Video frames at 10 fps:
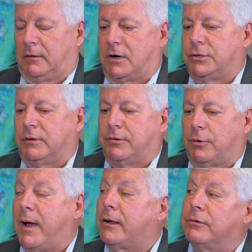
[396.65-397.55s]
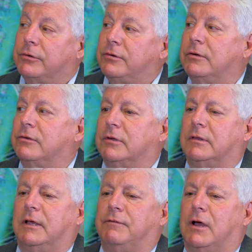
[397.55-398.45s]
largely through acquisitions
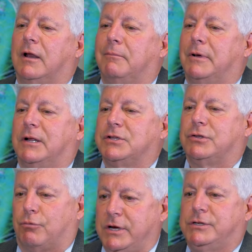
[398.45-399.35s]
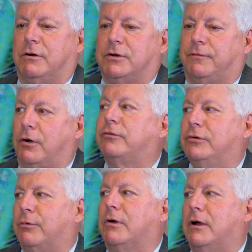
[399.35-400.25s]
that they've done, but it's the research folks
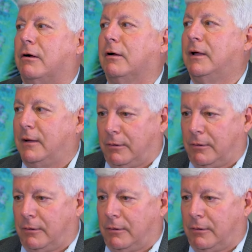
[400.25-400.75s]
who are here.